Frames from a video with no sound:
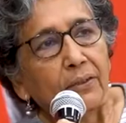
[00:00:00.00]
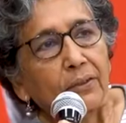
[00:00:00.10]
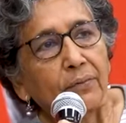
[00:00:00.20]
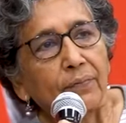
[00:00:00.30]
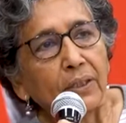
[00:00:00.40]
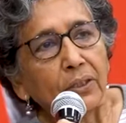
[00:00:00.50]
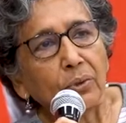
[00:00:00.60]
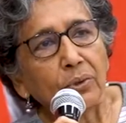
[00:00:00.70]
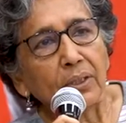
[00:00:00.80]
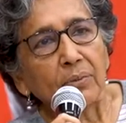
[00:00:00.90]
So the first
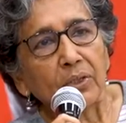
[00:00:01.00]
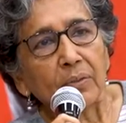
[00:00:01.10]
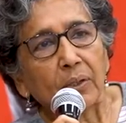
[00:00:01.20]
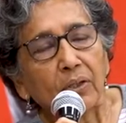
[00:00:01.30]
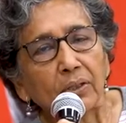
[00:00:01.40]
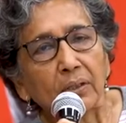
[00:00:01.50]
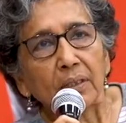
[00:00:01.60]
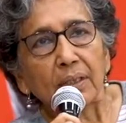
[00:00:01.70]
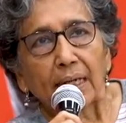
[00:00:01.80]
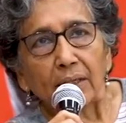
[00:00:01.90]
notice was because on the
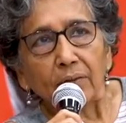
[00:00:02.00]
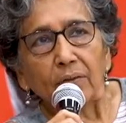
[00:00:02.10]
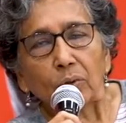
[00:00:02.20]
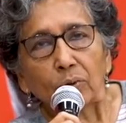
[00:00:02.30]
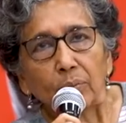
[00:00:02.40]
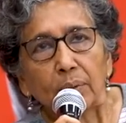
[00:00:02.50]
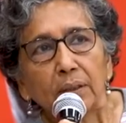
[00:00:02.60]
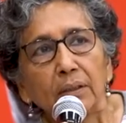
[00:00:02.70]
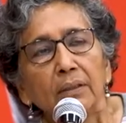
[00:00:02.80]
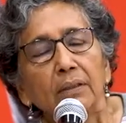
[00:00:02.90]
2nd of
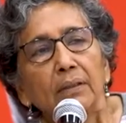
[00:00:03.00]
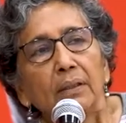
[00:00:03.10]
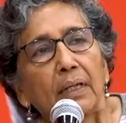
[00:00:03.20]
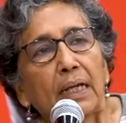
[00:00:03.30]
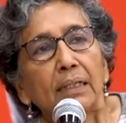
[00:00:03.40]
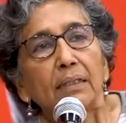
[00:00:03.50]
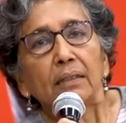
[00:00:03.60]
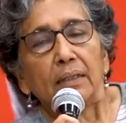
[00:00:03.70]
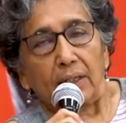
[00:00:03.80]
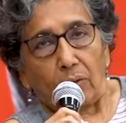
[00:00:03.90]
October, as
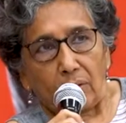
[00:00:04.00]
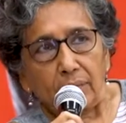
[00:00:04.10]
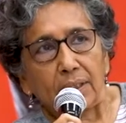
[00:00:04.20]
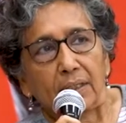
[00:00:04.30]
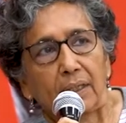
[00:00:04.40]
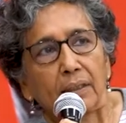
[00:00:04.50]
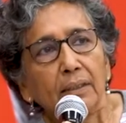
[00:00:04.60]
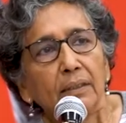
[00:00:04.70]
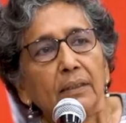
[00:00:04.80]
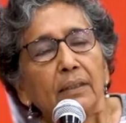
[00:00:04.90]
they had always
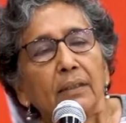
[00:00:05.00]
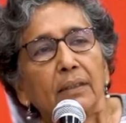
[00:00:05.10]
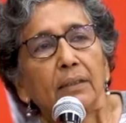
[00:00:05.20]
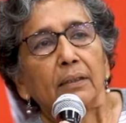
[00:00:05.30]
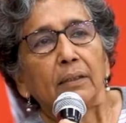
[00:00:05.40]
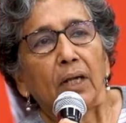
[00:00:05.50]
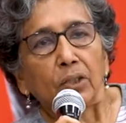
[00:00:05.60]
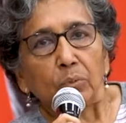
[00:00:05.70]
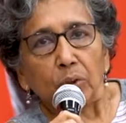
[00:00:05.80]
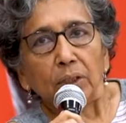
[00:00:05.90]
done,
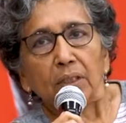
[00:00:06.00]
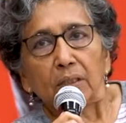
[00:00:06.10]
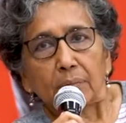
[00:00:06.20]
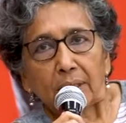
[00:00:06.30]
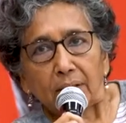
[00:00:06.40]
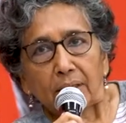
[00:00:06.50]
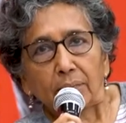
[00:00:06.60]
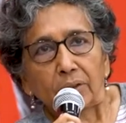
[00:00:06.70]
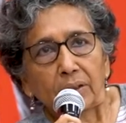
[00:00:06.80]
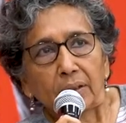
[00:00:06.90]
Rajmohan and his brother
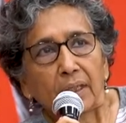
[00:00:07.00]
Ramchandra